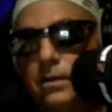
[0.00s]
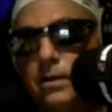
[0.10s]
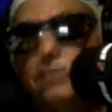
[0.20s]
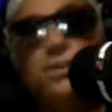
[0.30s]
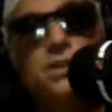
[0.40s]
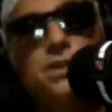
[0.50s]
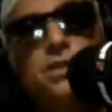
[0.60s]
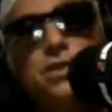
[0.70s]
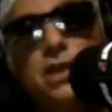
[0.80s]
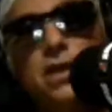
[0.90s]
it was the
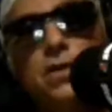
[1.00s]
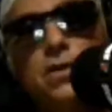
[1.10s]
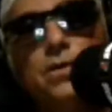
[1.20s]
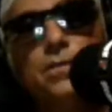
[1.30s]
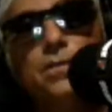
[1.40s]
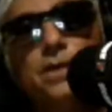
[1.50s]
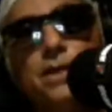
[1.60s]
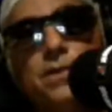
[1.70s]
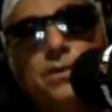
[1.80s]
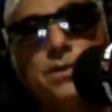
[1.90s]
shelf. It
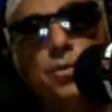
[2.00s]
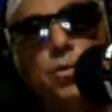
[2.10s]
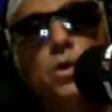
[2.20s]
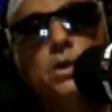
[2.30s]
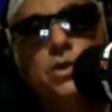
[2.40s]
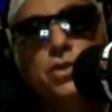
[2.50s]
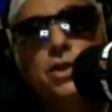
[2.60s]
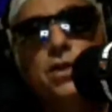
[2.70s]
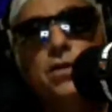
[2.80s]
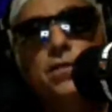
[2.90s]
was one
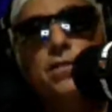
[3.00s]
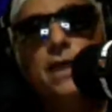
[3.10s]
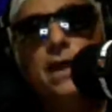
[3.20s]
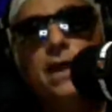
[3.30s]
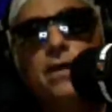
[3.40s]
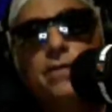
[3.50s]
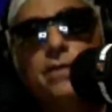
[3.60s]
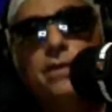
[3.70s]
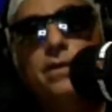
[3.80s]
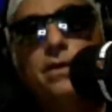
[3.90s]
shelf out of
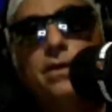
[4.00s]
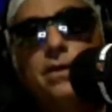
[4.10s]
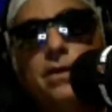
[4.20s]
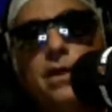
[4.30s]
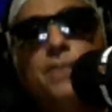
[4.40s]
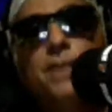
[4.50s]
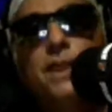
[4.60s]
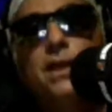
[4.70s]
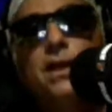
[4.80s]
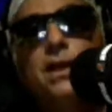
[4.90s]
a, a
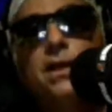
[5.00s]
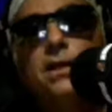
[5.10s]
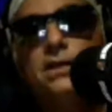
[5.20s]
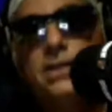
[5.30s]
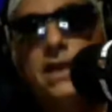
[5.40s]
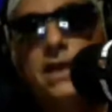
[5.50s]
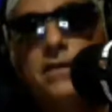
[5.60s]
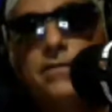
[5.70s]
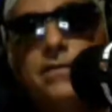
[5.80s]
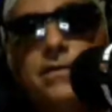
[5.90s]
big
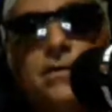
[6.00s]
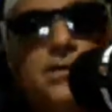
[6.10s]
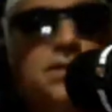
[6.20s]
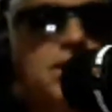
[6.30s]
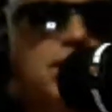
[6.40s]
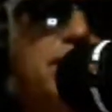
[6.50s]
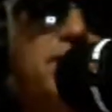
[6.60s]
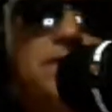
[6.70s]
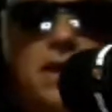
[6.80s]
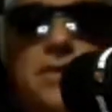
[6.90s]
safe. So the
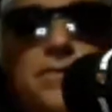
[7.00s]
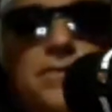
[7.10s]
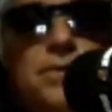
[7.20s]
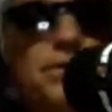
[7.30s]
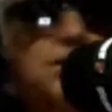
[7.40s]
safe was